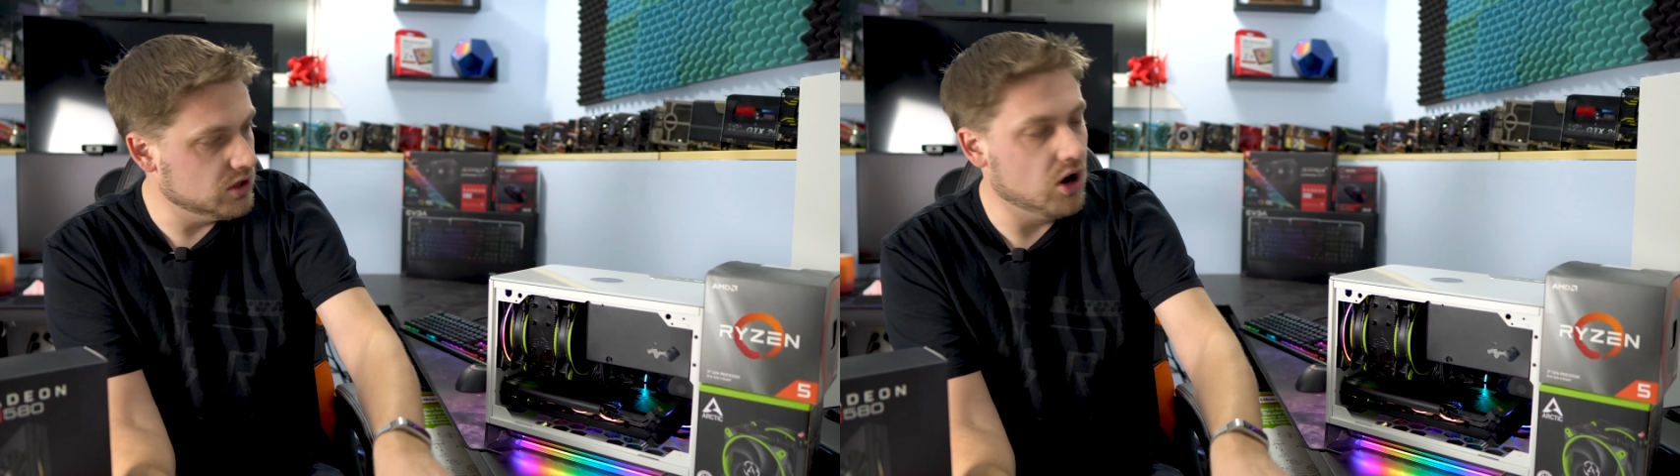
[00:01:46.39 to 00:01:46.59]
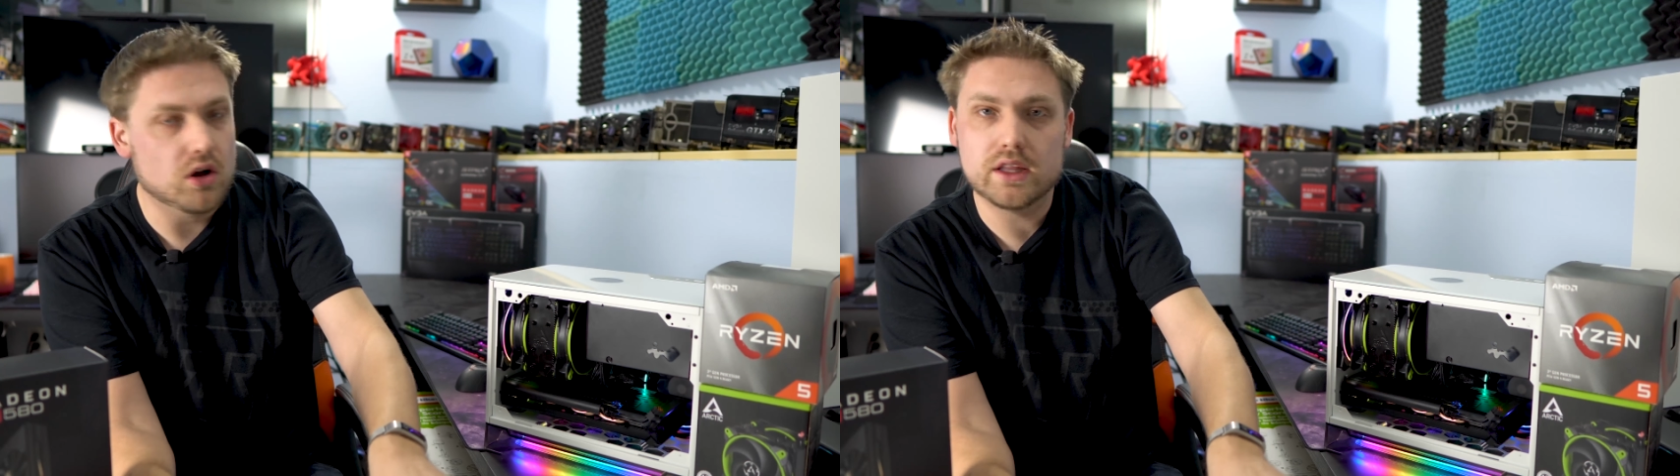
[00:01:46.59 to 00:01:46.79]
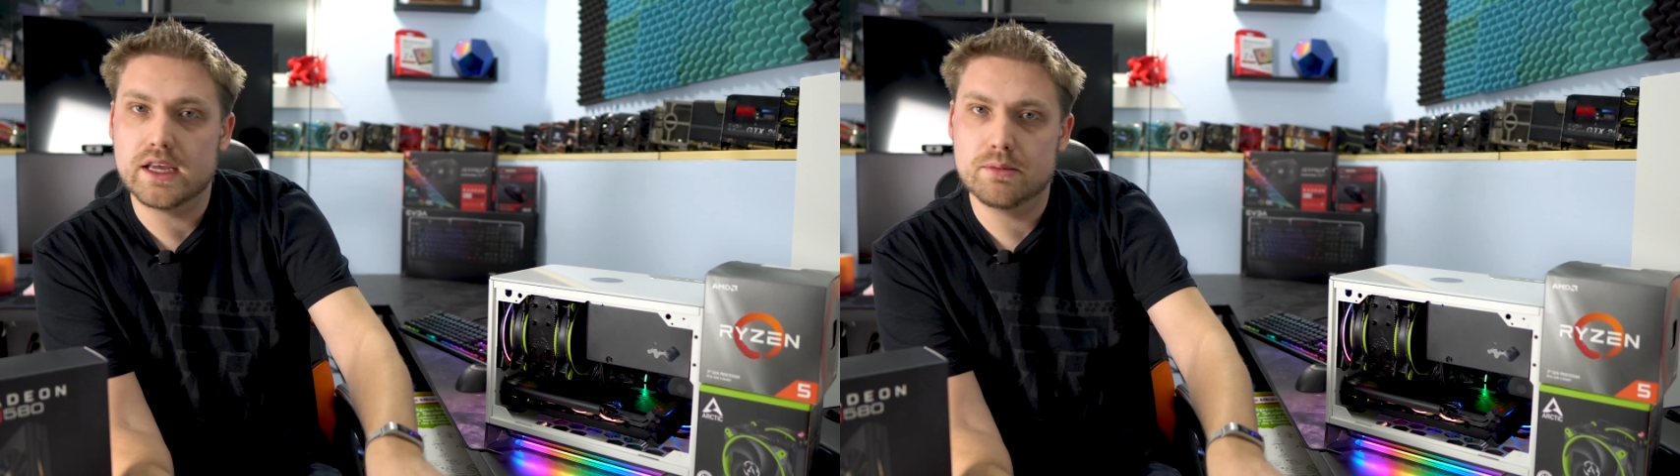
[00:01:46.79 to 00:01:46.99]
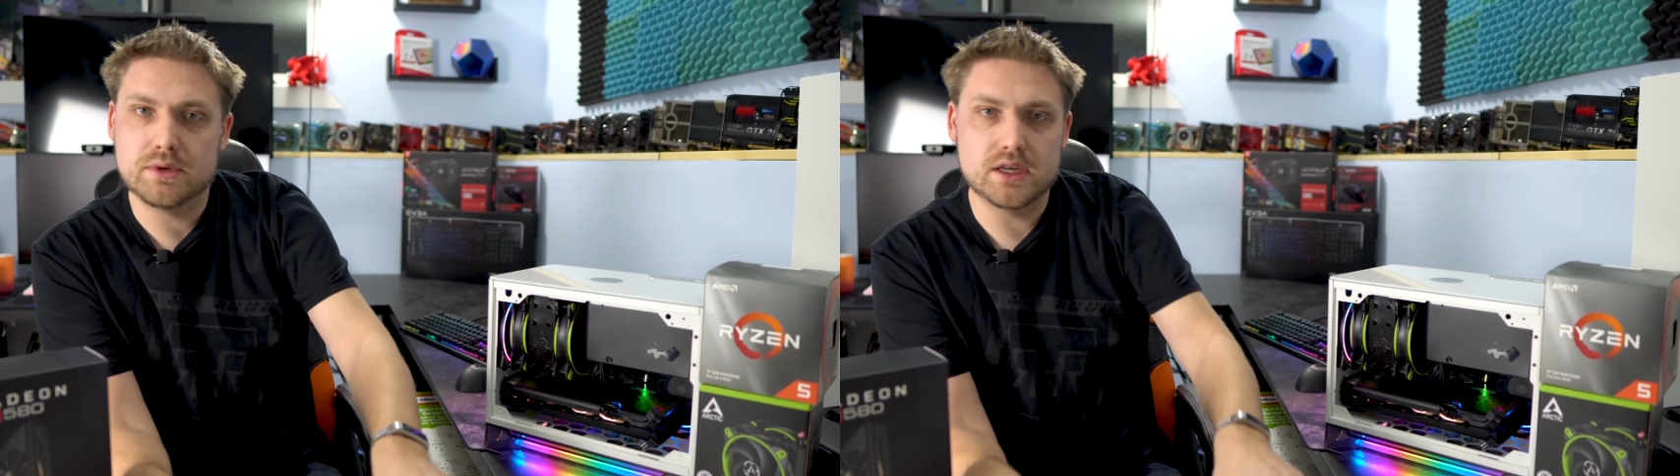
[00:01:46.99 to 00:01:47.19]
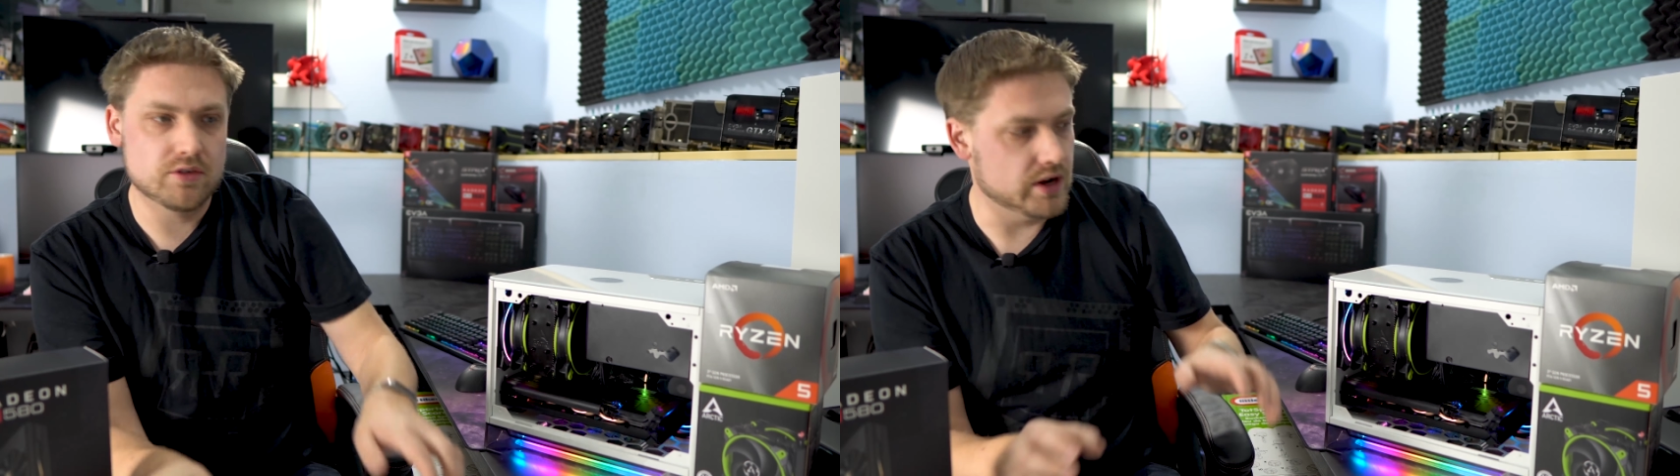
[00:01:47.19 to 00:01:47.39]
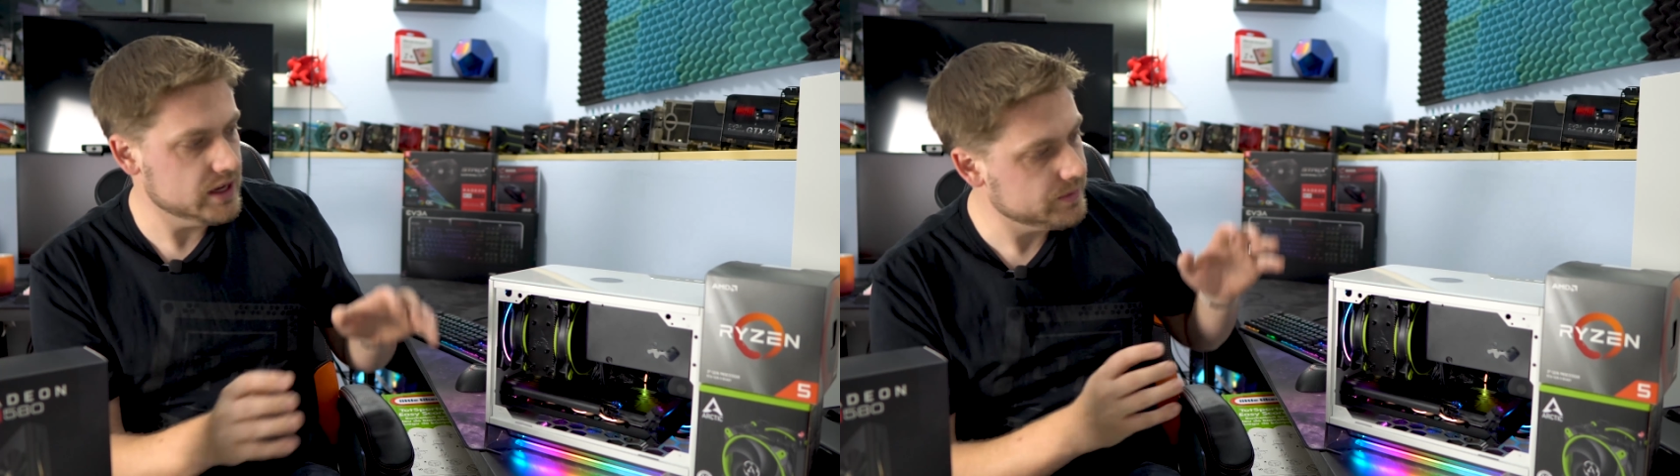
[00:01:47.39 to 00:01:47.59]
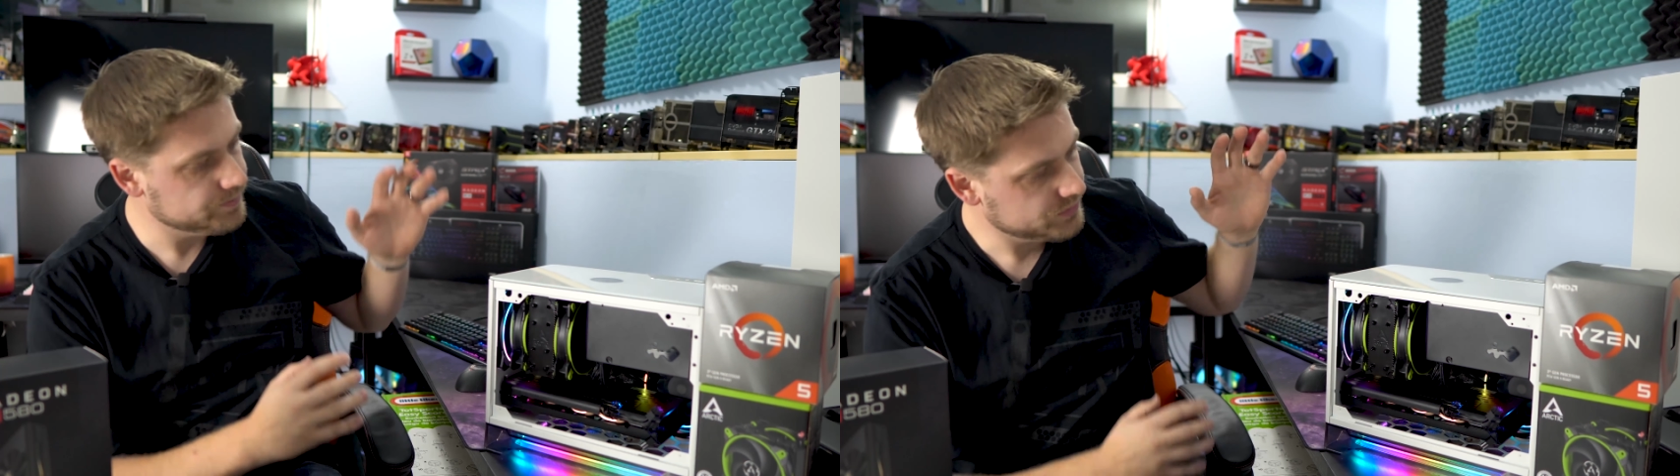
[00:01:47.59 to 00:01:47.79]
an all AMD rig.